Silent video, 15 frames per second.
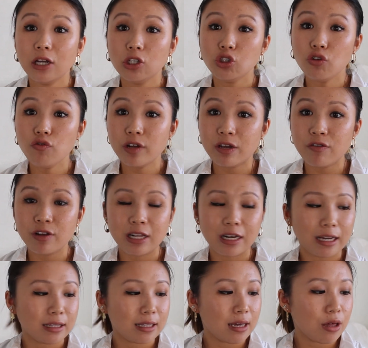do really
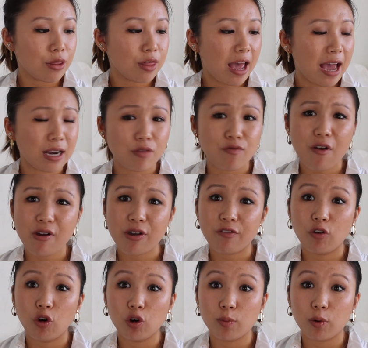like this, and it's very
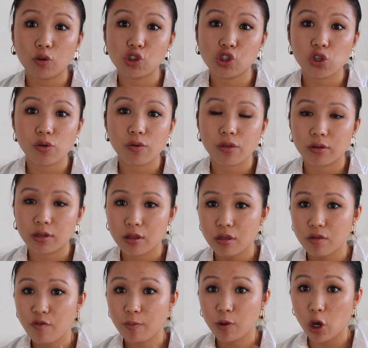affordable too. So this is
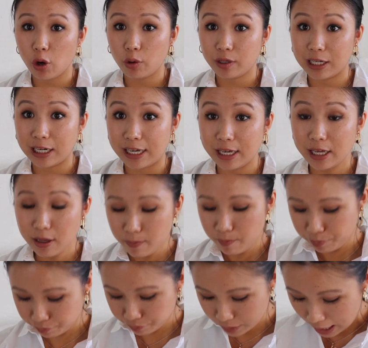from Caudalie.
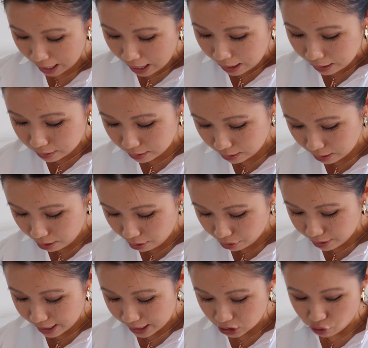The
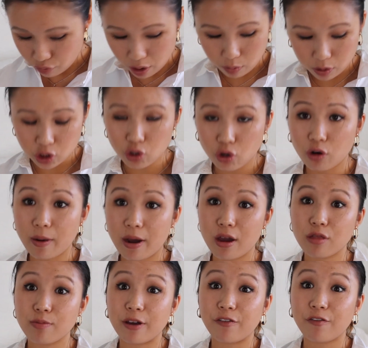last category I want to talk about
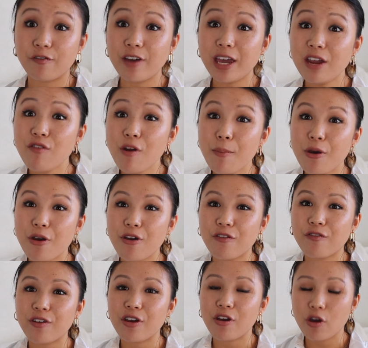is my favourite
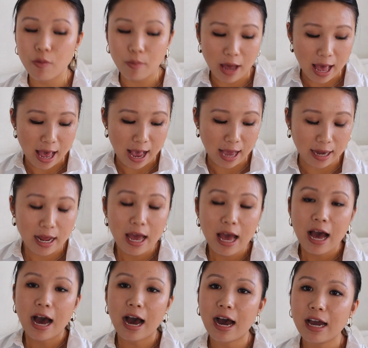perfume, and
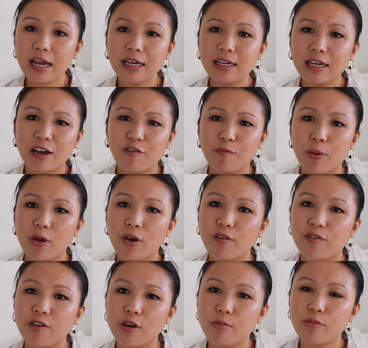I love
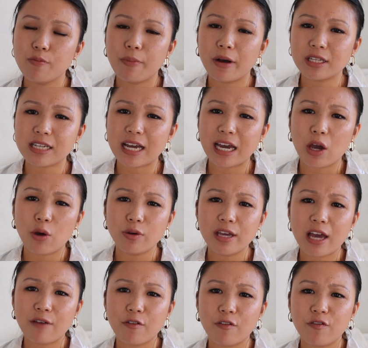perfumes, but I only
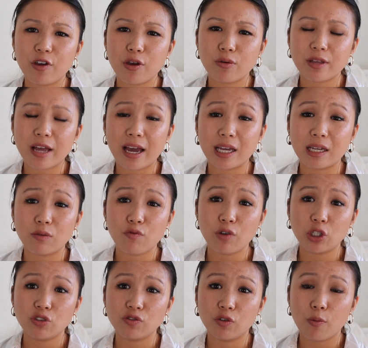have a few that I
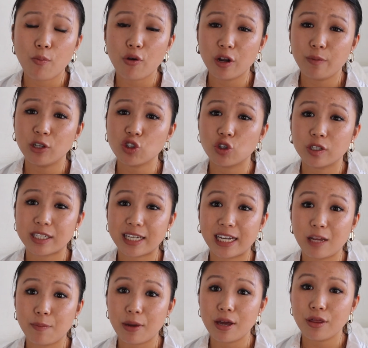reach for pretty much on a
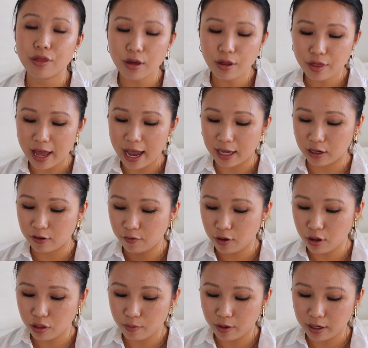daily basis. And the
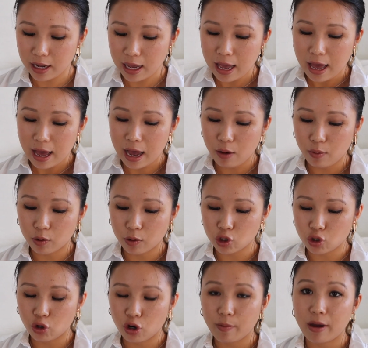first one I want to
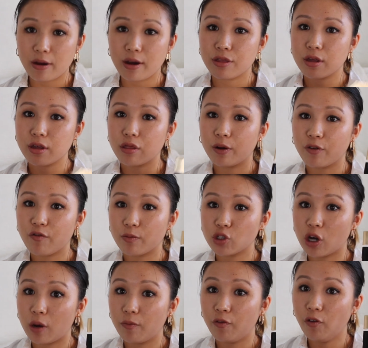talk about is this one from
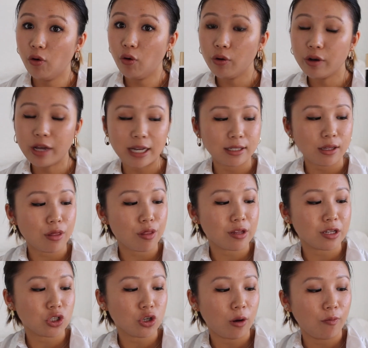Tom Ford, and this is
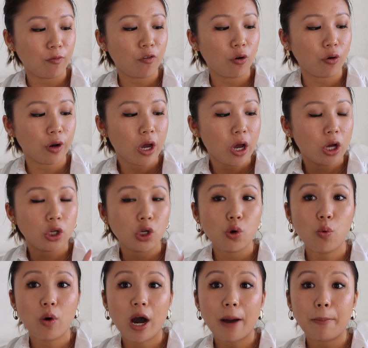the Tom Ford
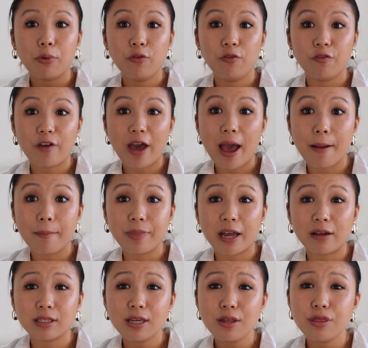Noir Parfum.
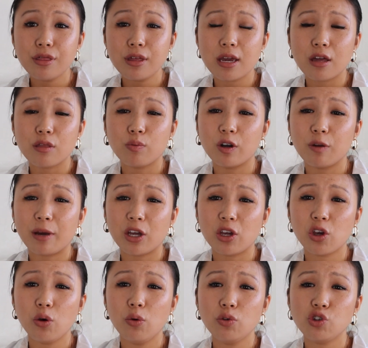Now this is one of my
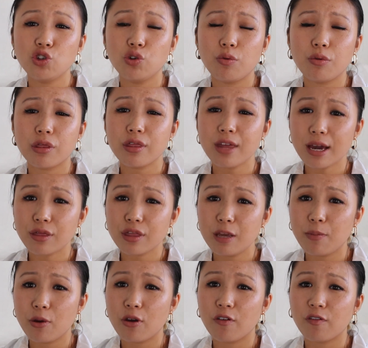go-to sexy
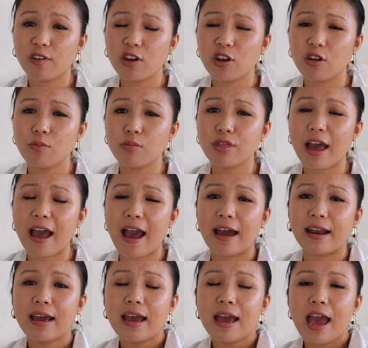perfumes,
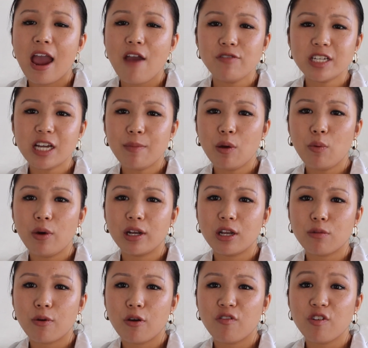and every time I wear this
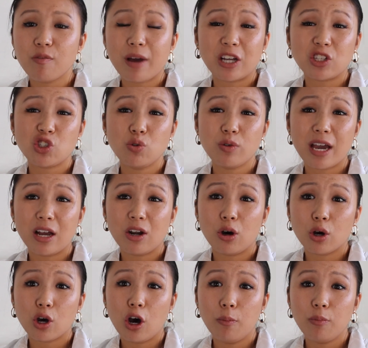perfume I do get a lot
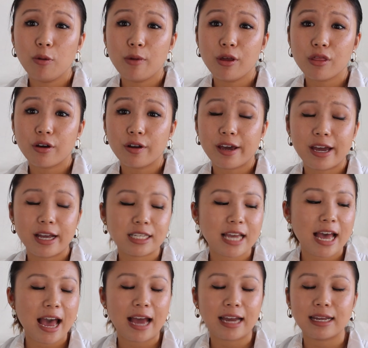of compliments on it,
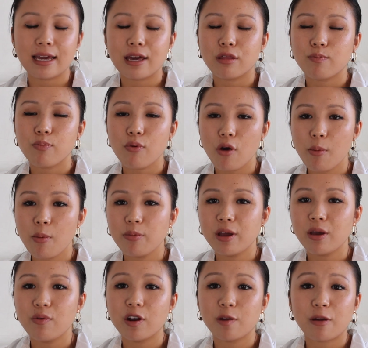and it's
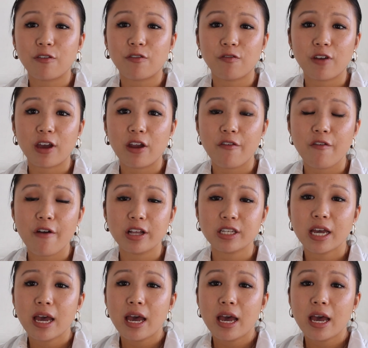probably one of my favourite